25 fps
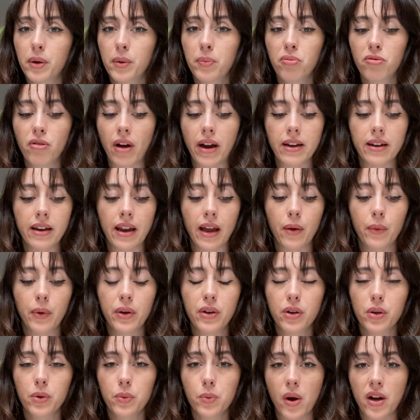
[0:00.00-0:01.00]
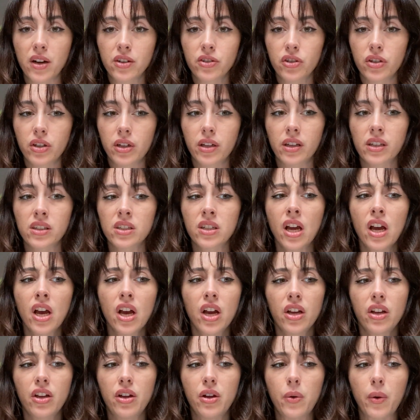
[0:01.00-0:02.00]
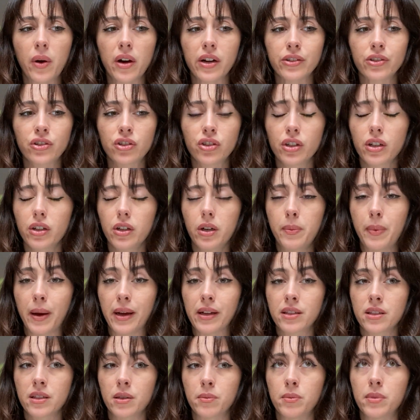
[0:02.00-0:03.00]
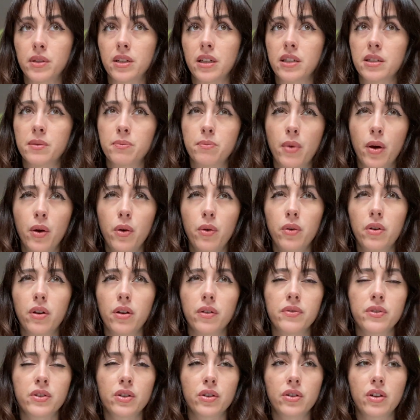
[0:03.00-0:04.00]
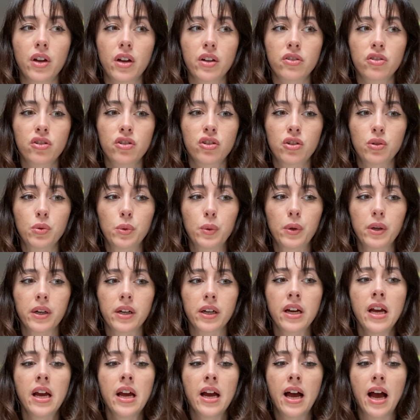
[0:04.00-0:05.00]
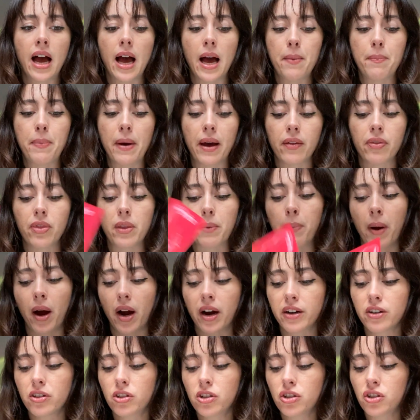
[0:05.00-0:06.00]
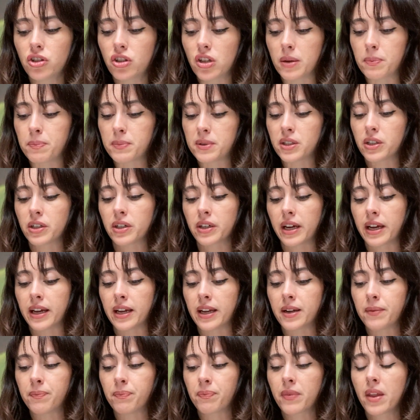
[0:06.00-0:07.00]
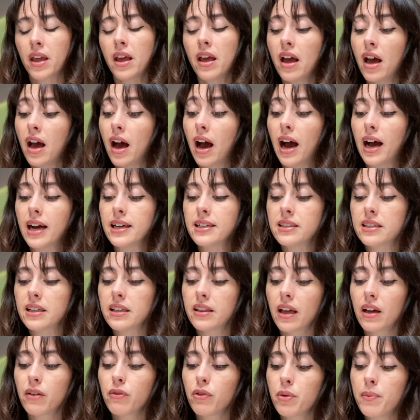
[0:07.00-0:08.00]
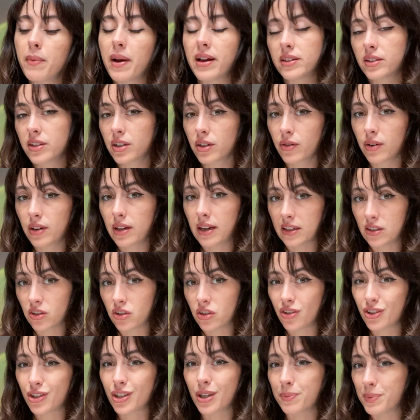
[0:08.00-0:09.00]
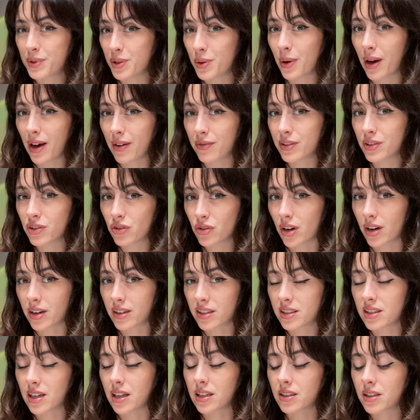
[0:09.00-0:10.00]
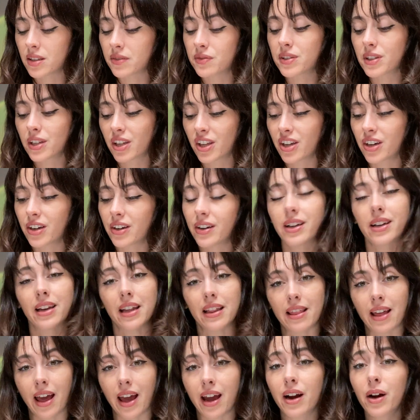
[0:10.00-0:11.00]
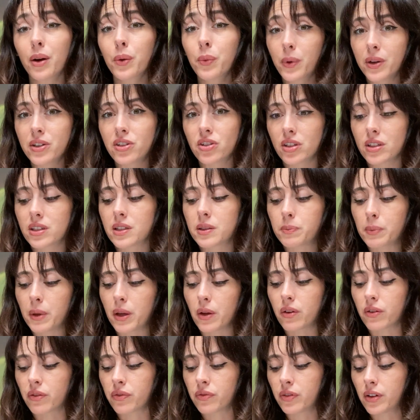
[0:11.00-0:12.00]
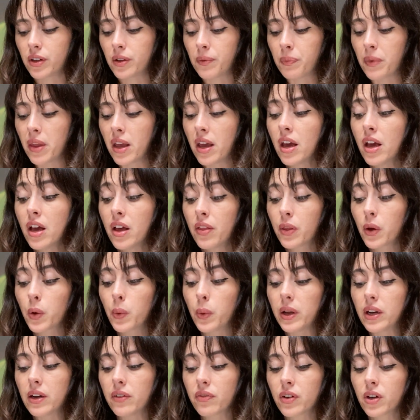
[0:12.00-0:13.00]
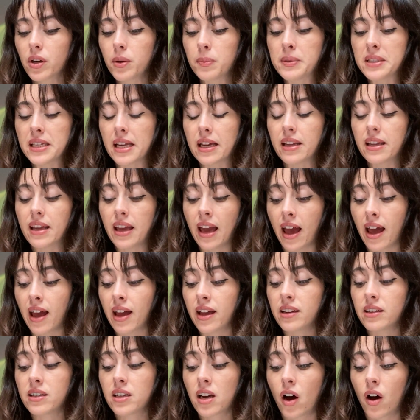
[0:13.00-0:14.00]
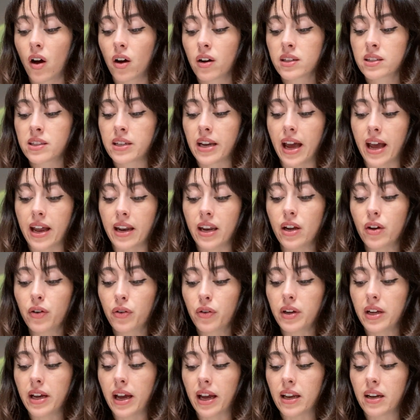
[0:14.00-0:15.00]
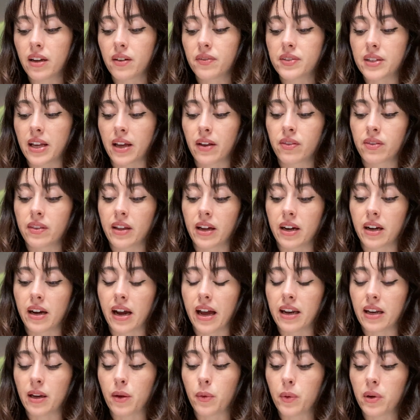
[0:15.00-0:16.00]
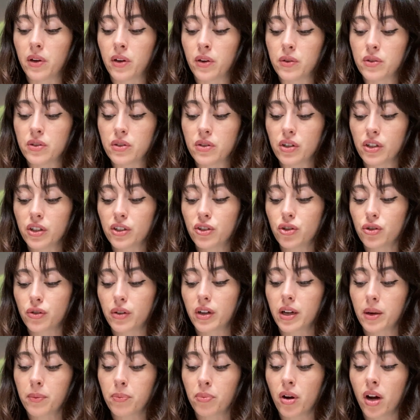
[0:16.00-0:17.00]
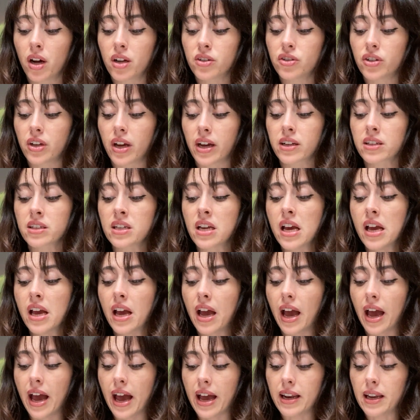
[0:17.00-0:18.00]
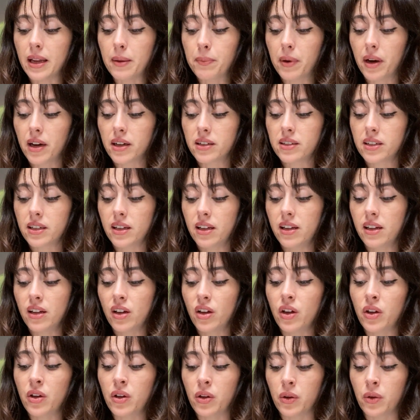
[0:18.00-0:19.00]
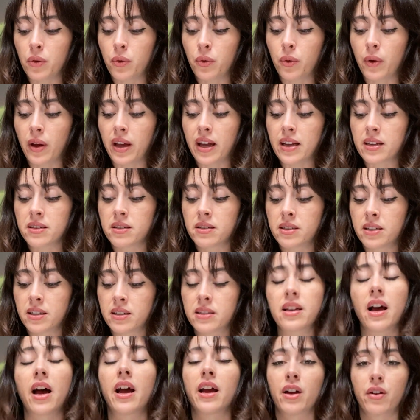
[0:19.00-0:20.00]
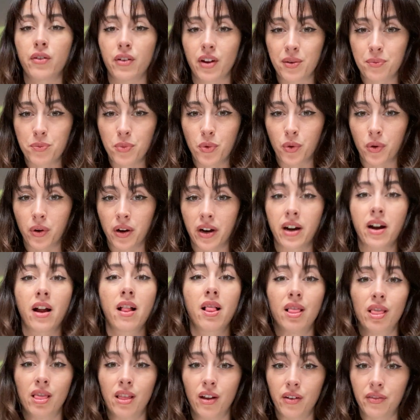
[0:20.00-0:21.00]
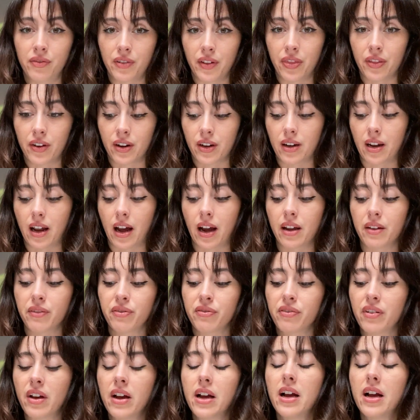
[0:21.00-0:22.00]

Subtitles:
right now when you're watching it. You aren't sure about somebody's motives, you're not sure about the partnerships you're in. I see that romantic relationships, you have a strong sense of security there, which is beautiful. The Queen of Cups again talks to any creatives out there, anyone who's nurturing a project, anybody who is desiring more love in their life.